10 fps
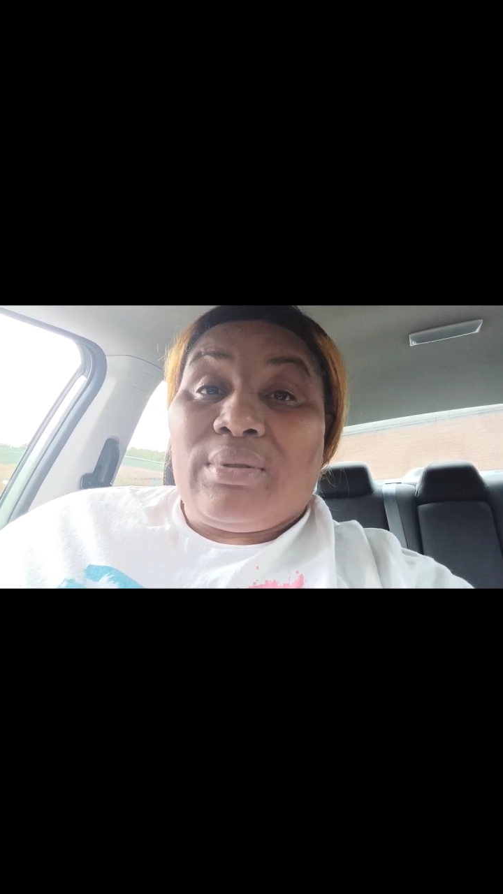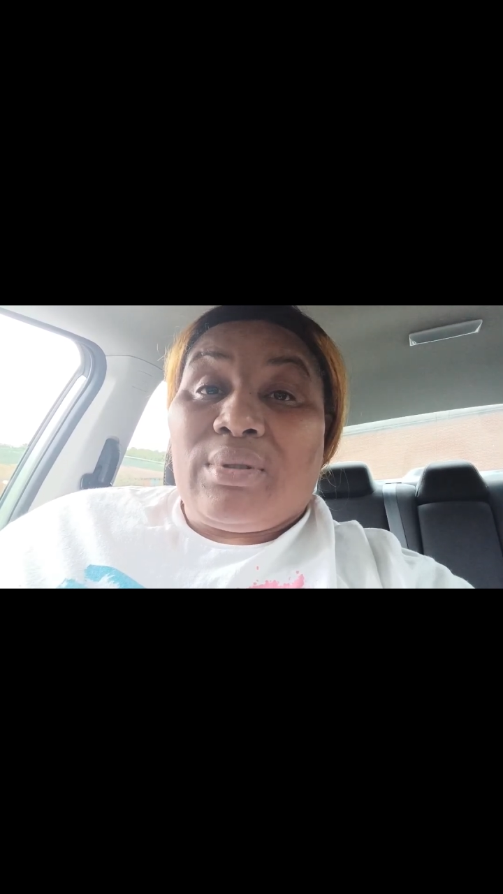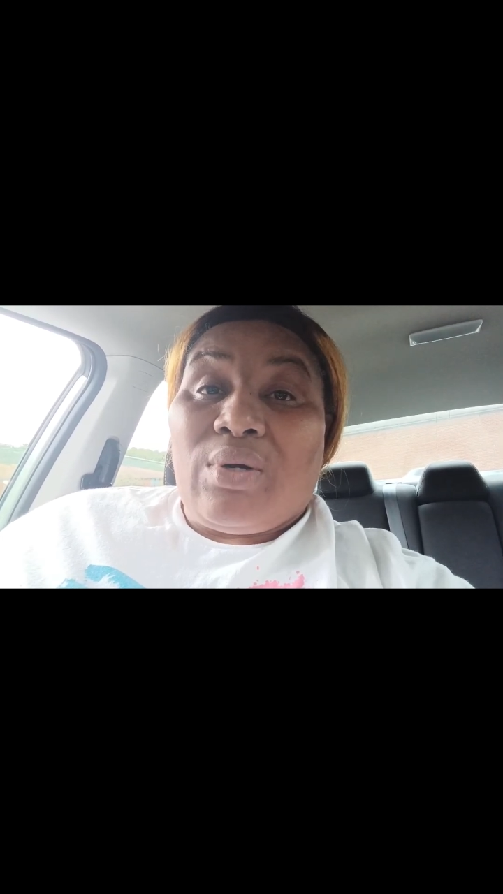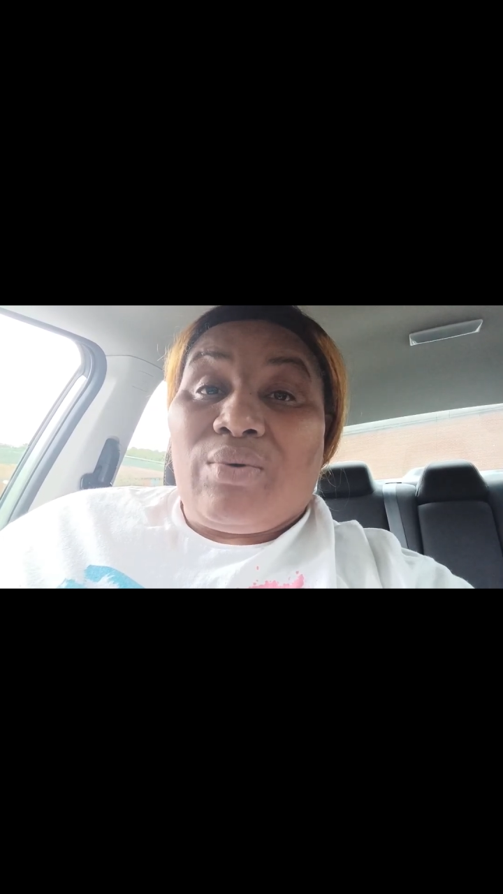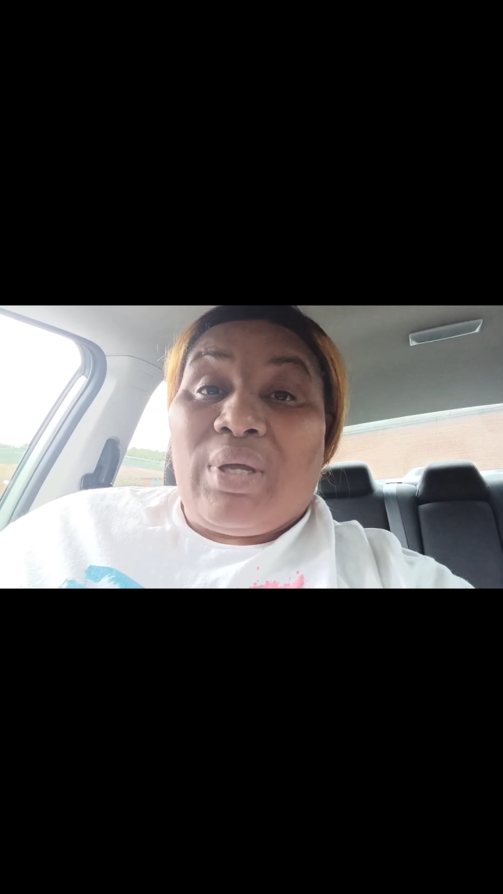
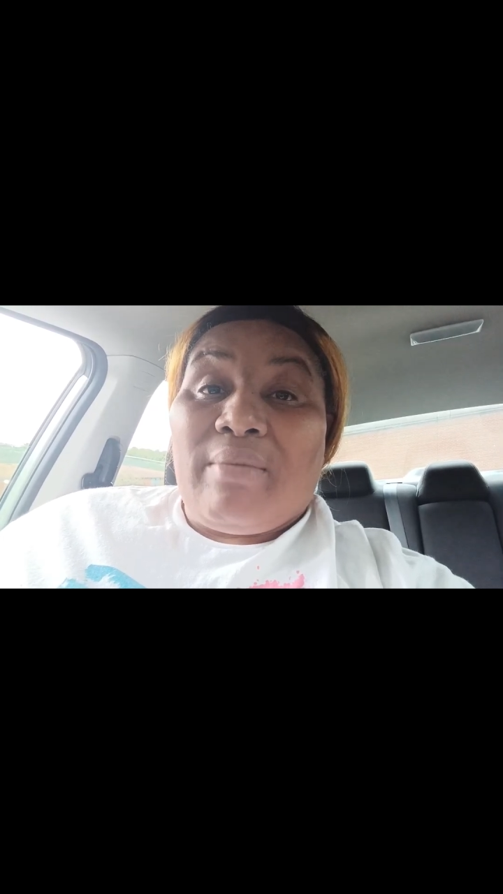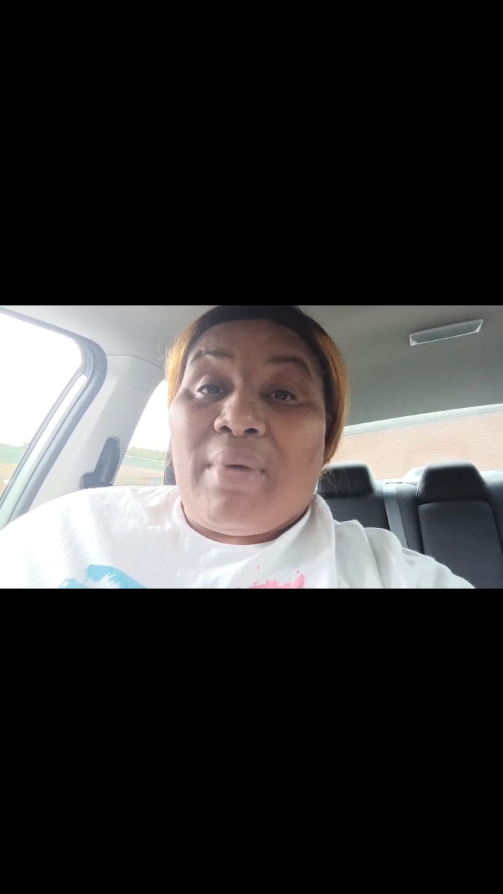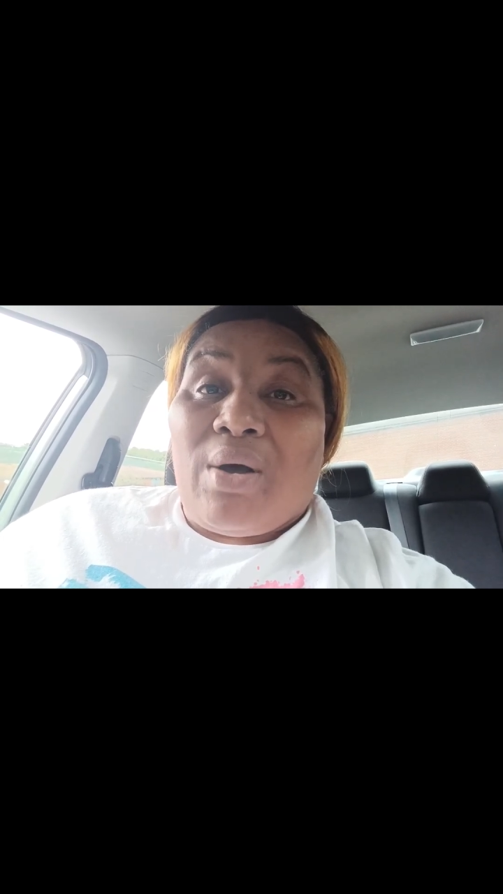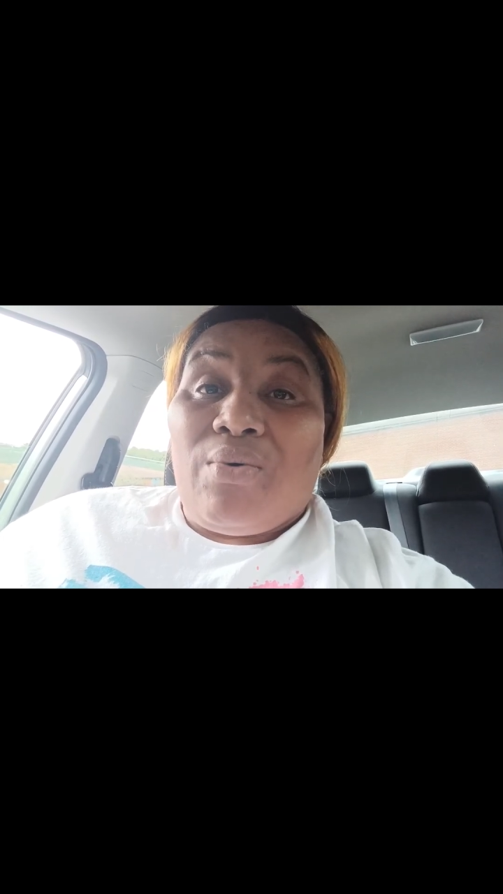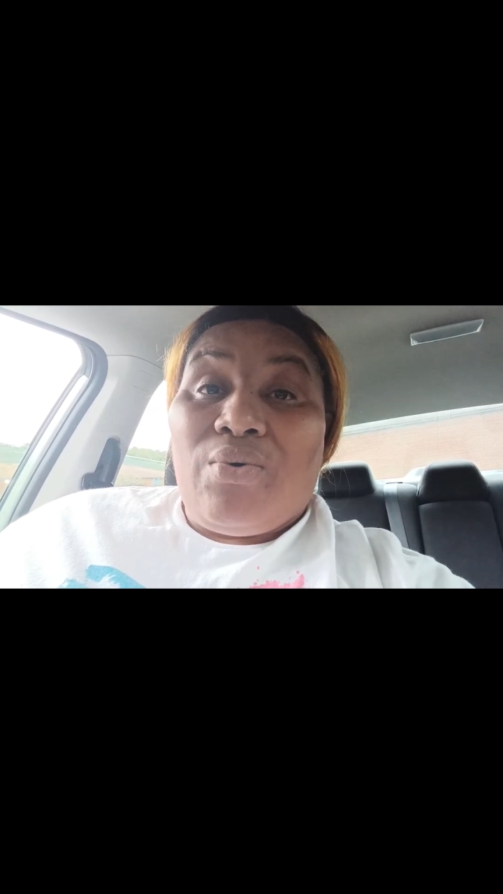go get
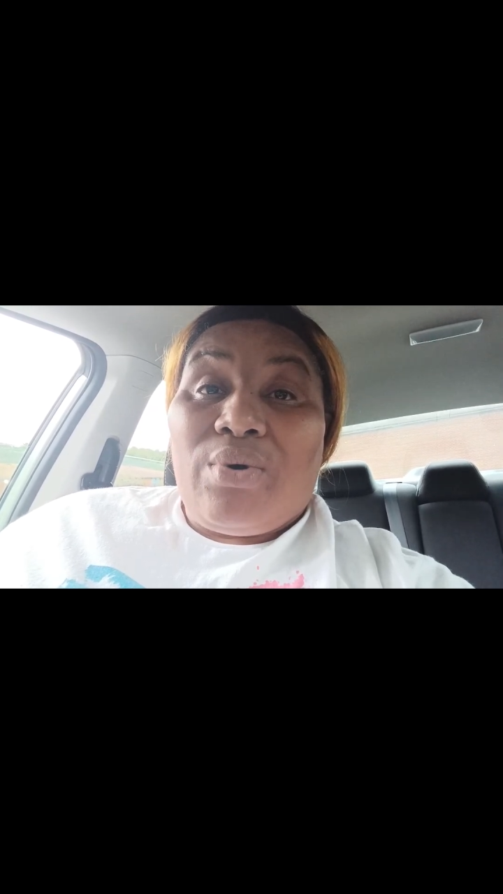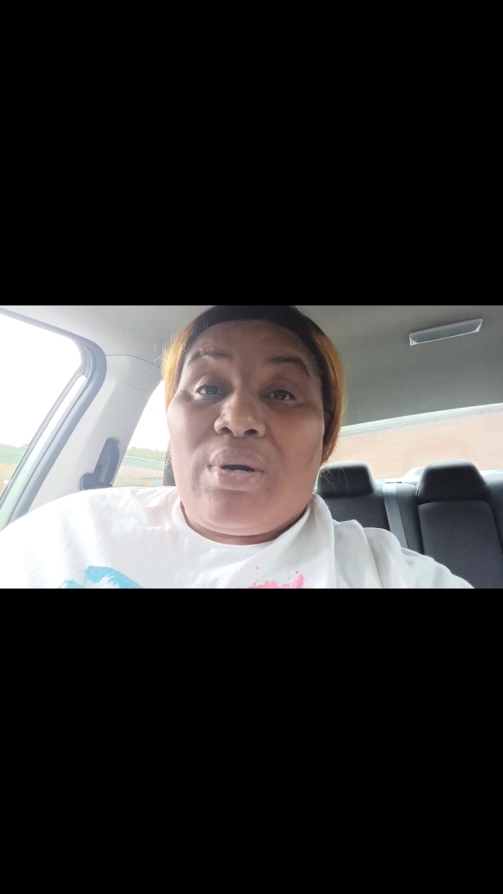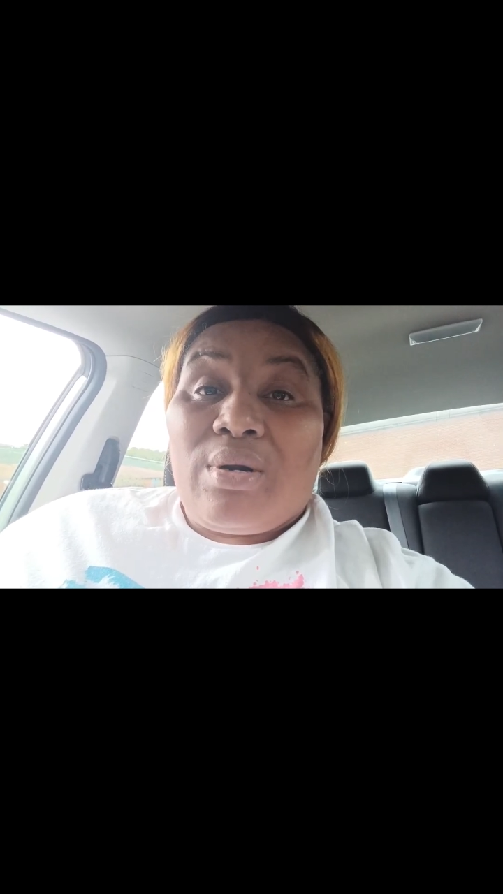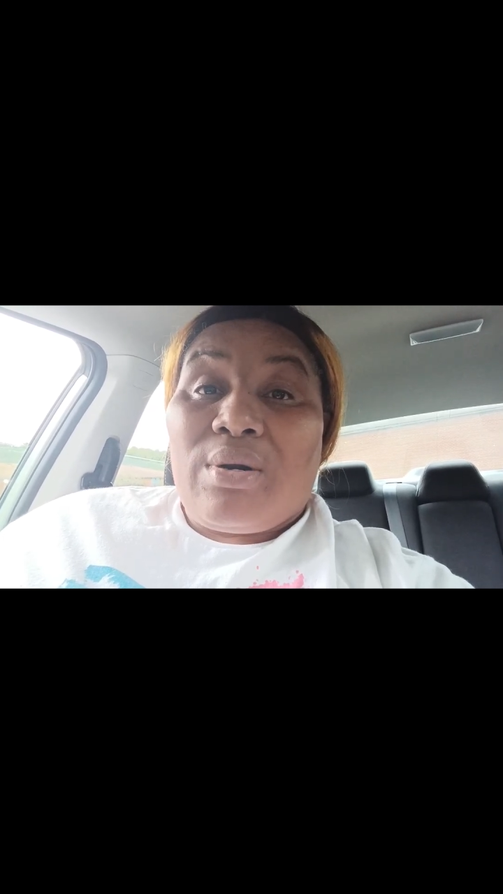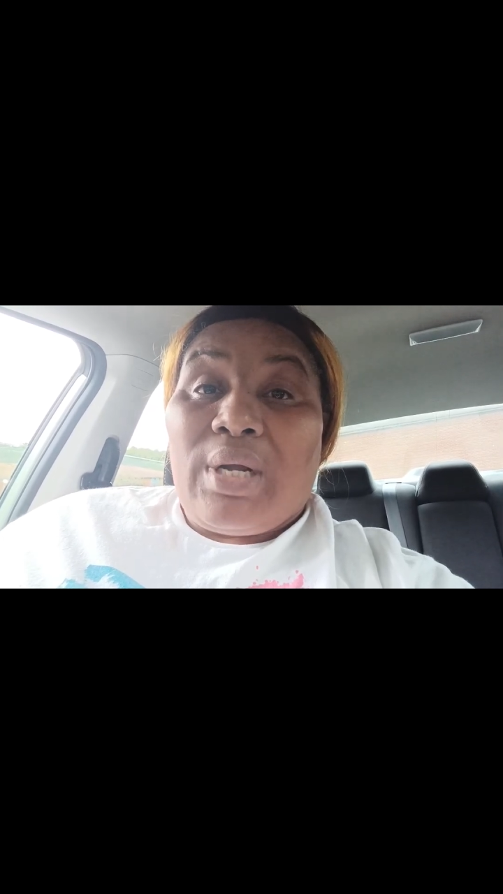my
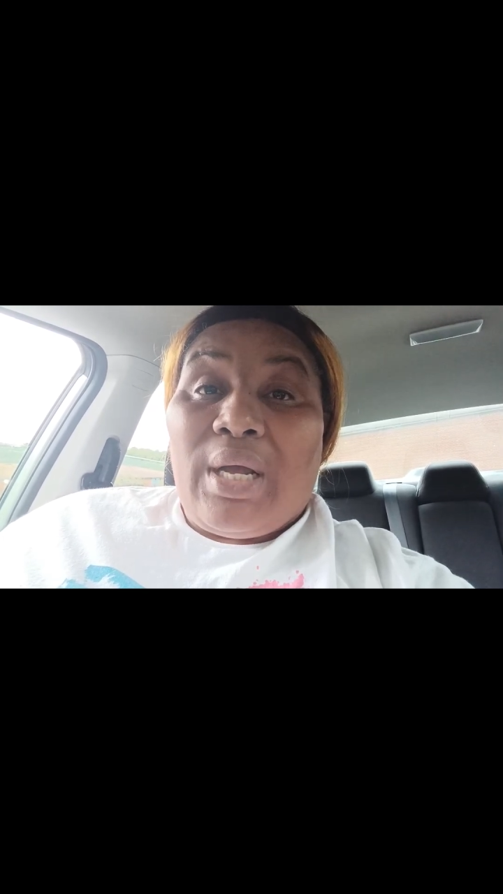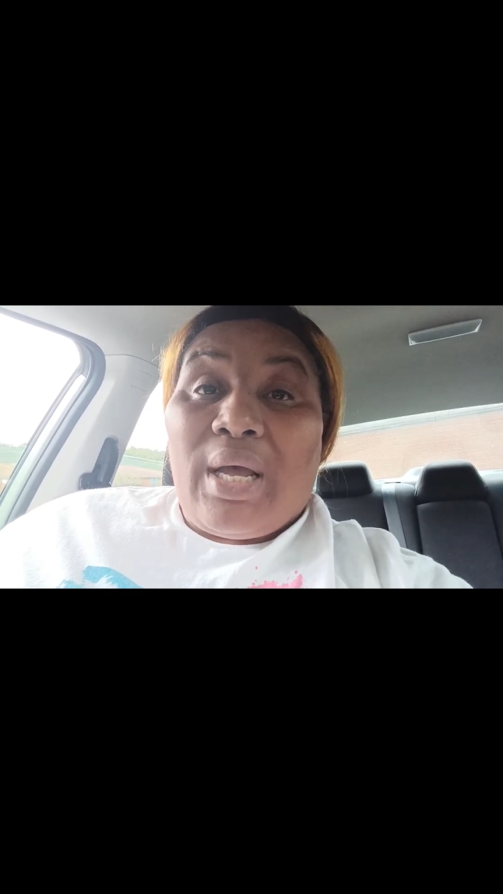order and